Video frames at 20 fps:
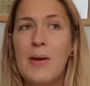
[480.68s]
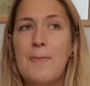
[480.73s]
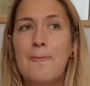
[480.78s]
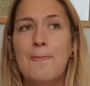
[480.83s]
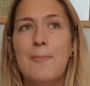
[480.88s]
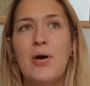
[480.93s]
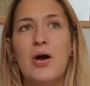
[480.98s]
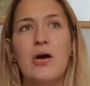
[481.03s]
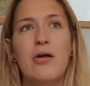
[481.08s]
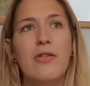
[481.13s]

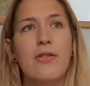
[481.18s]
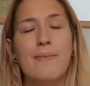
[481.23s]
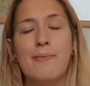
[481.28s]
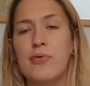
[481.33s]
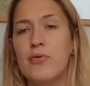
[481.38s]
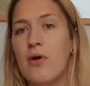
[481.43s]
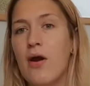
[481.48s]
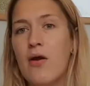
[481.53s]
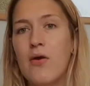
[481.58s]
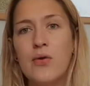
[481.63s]
but the
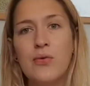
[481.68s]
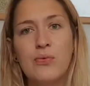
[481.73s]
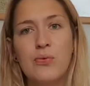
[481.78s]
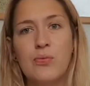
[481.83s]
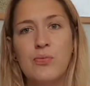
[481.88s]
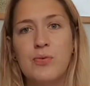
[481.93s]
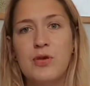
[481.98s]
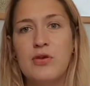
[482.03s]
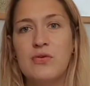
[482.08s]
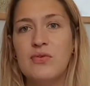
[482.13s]
prose was
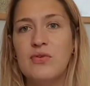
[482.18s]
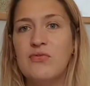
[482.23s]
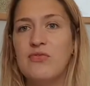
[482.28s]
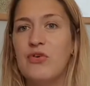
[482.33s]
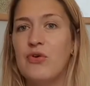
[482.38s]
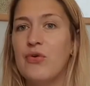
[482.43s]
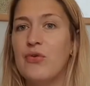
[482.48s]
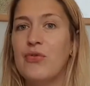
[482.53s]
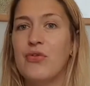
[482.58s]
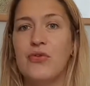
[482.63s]

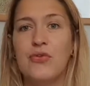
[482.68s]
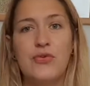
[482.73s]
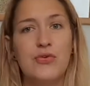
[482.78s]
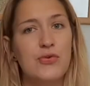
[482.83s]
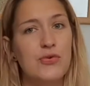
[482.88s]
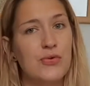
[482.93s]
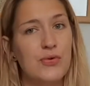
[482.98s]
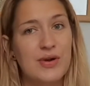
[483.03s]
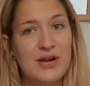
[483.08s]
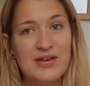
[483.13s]
beautiful, the
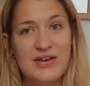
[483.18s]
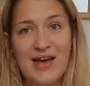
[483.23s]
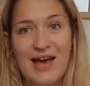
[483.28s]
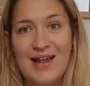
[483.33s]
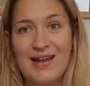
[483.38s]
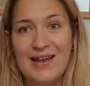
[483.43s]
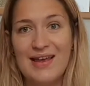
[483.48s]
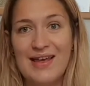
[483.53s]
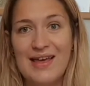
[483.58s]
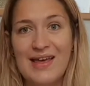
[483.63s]

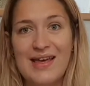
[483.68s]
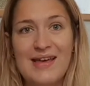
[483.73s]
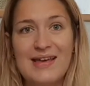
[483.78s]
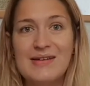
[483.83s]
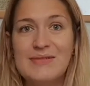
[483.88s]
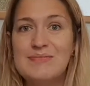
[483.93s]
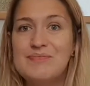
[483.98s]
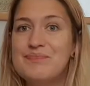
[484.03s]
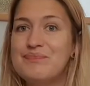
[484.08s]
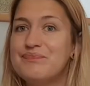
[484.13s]

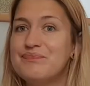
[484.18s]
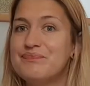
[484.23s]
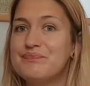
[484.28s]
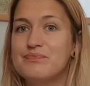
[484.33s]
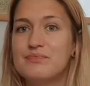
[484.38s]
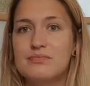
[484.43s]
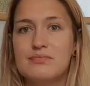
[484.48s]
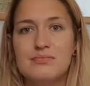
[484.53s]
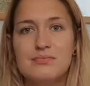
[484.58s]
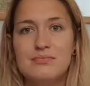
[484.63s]
storytelling,
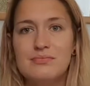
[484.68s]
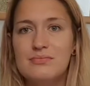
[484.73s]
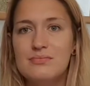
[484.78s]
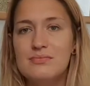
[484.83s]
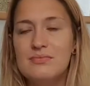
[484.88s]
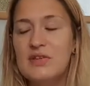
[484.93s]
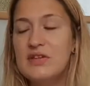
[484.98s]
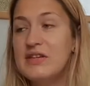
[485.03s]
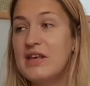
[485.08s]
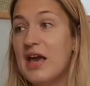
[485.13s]

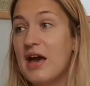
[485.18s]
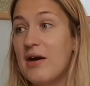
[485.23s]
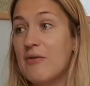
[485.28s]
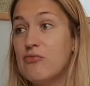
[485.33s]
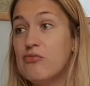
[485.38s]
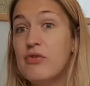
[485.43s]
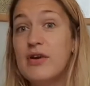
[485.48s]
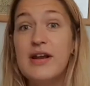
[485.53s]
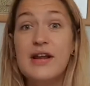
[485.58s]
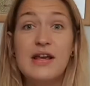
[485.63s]
yeah,
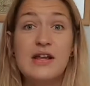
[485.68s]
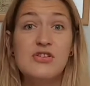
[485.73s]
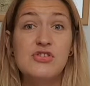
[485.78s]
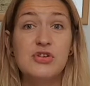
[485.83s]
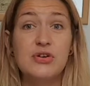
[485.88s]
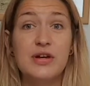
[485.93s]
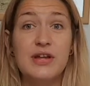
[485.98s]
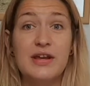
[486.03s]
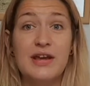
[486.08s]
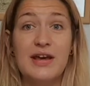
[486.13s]
really
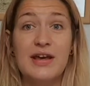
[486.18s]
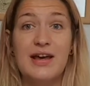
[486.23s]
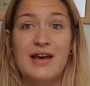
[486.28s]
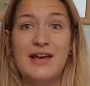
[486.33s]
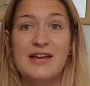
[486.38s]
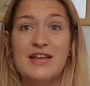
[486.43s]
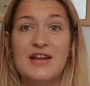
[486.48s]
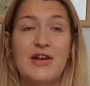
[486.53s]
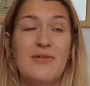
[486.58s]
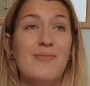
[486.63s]
enjoyed
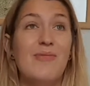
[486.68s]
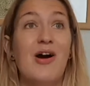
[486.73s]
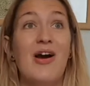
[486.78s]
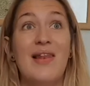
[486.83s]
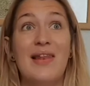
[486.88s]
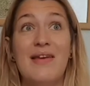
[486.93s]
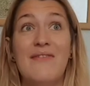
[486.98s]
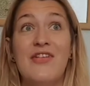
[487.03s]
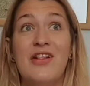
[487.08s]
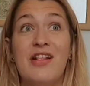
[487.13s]
it. You know, I
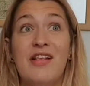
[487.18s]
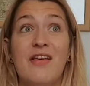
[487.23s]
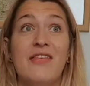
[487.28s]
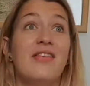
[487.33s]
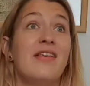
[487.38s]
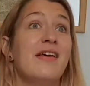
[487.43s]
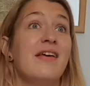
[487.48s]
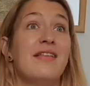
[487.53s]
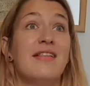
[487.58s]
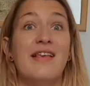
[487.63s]
live in
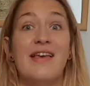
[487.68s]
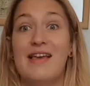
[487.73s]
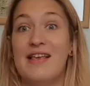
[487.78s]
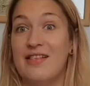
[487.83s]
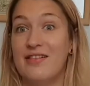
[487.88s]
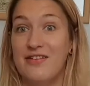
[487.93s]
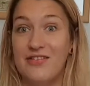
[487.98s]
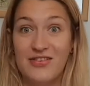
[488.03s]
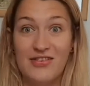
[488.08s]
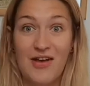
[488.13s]
Sussex, it is
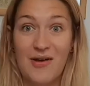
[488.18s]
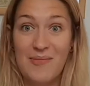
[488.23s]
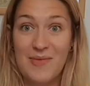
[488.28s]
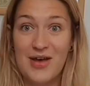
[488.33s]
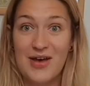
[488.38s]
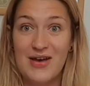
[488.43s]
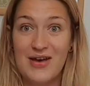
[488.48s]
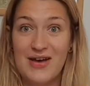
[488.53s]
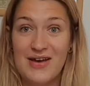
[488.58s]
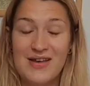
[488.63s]
the
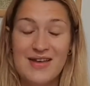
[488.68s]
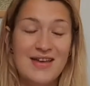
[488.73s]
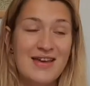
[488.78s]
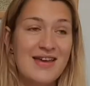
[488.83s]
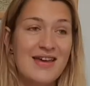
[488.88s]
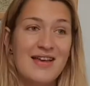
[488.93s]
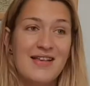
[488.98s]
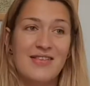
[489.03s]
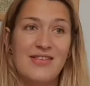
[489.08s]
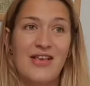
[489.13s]
summer,
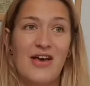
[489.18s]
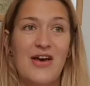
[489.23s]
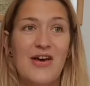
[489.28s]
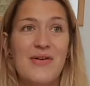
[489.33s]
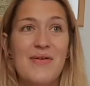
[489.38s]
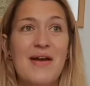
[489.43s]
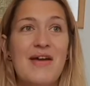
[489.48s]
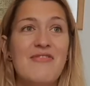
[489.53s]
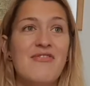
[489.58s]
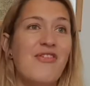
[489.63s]
so
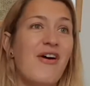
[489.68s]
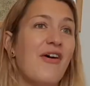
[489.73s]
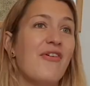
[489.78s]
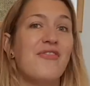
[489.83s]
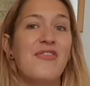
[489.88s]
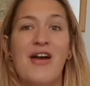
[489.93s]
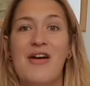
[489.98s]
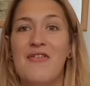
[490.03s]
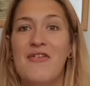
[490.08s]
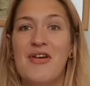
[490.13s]
it felt
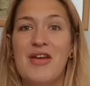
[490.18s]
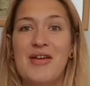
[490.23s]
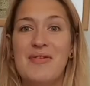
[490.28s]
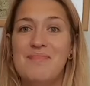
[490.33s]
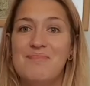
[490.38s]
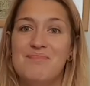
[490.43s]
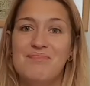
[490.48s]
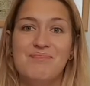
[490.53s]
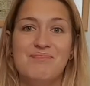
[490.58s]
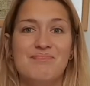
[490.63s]
very,
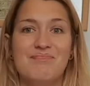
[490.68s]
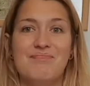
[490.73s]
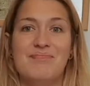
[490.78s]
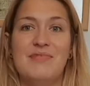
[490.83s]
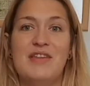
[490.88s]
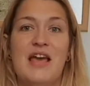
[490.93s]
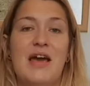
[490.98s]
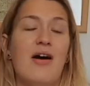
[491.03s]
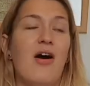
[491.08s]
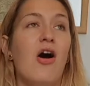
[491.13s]

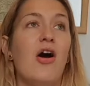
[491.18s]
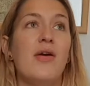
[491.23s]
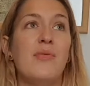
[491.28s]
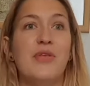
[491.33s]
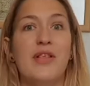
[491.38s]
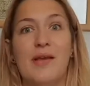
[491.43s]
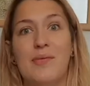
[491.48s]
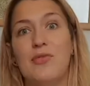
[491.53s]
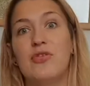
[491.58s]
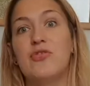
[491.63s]
yeah, I
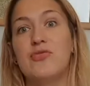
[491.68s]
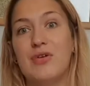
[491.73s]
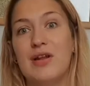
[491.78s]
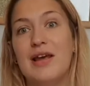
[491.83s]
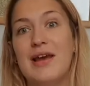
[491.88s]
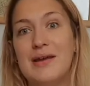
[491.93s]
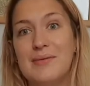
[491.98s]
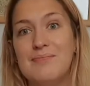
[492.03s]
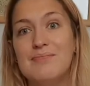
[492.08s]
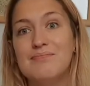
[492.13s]
was able to
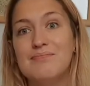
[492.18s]
relate.